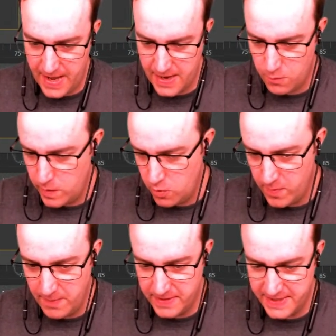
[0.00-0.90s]
Hey, we
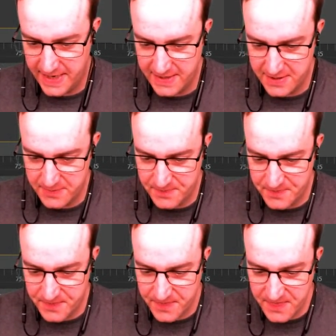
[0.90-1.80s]
all make mistakes.
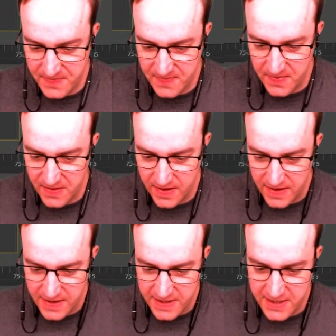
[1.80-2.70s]

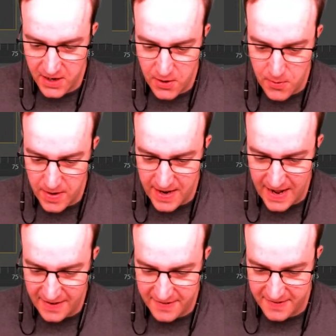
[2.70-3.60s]
So
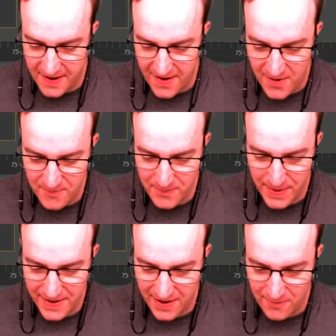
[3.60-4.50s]
let's
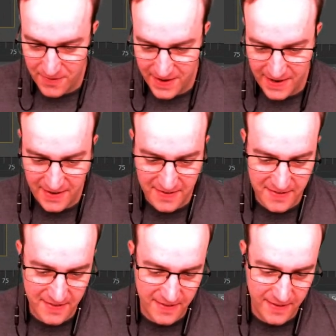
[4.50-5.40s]
pick up
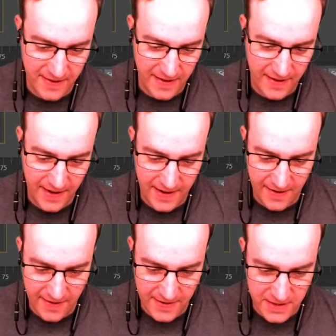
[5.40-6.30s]
these
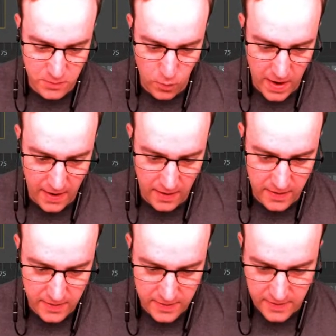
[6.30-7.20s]
here as well.